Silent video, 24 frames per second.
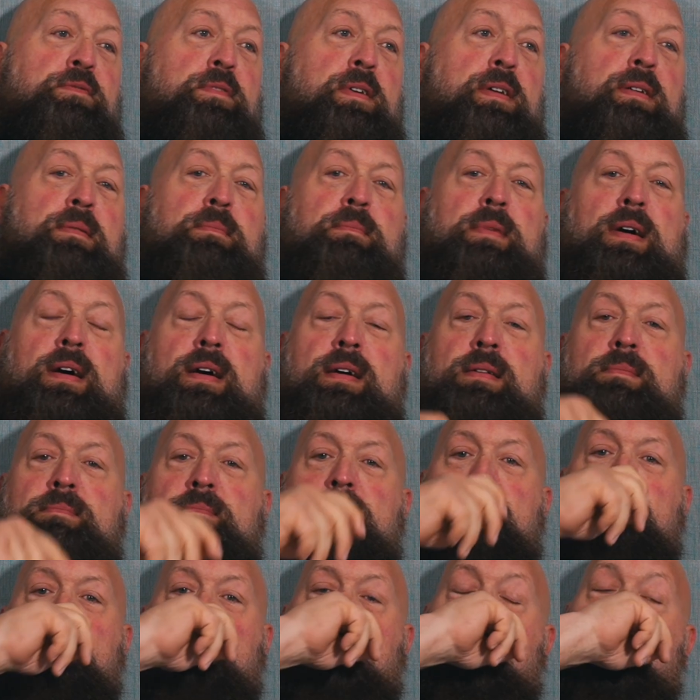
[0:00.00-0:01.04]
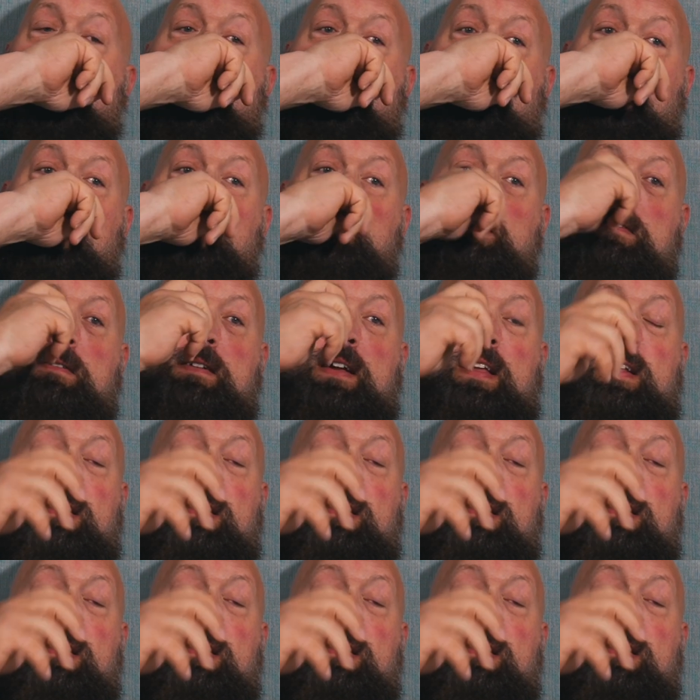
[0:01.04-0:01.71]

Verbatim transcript: friend of mine, Brock Lesnar,